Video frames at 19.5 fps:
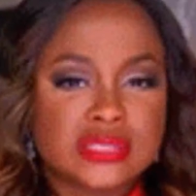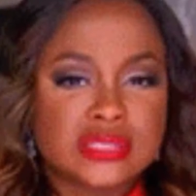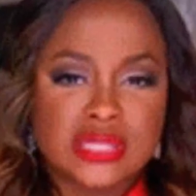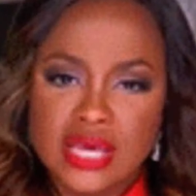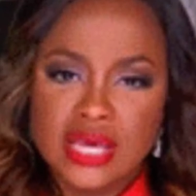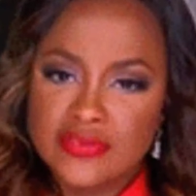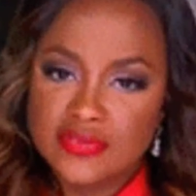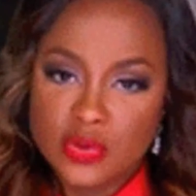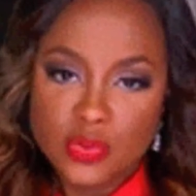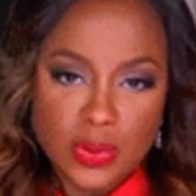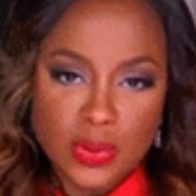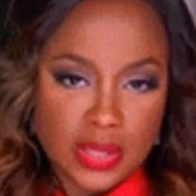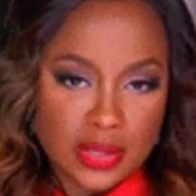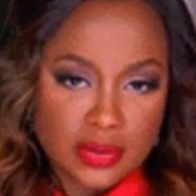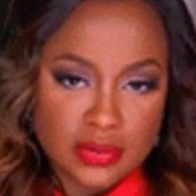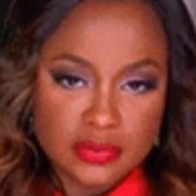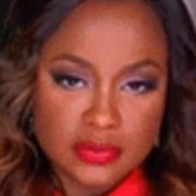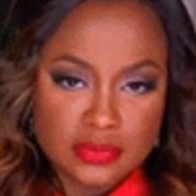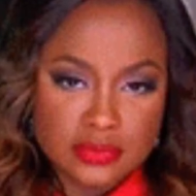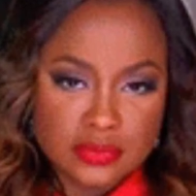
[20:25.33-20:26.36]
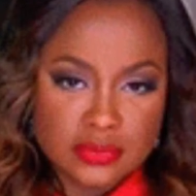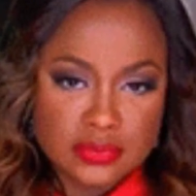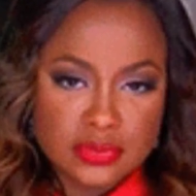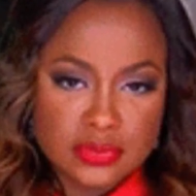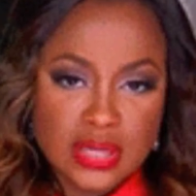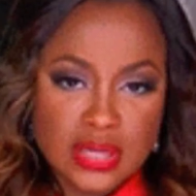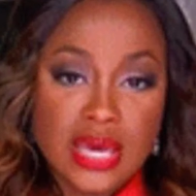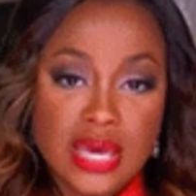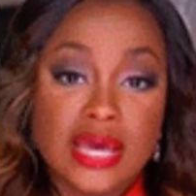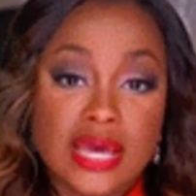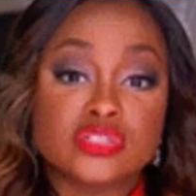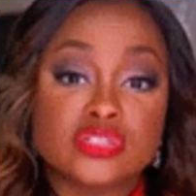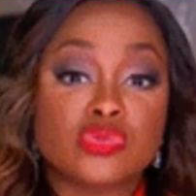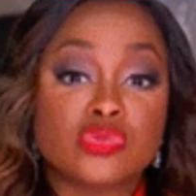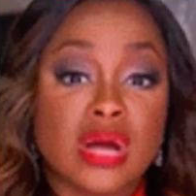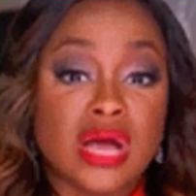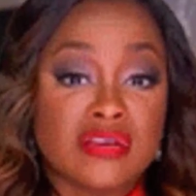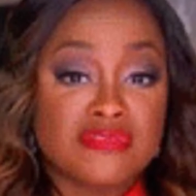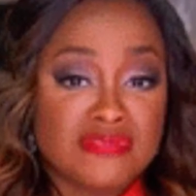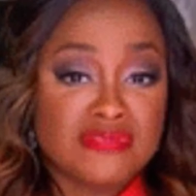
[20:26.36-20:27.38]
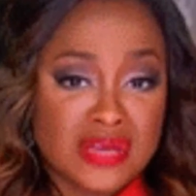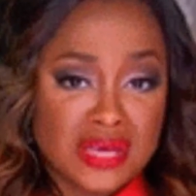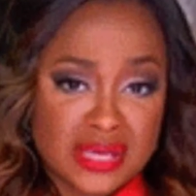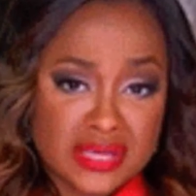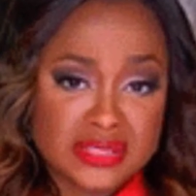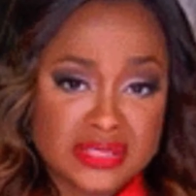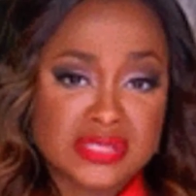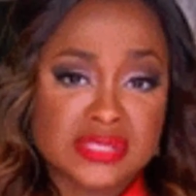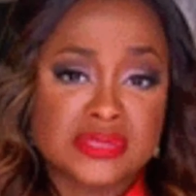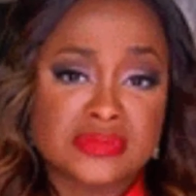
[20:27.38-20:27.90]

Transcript: that's that's your life is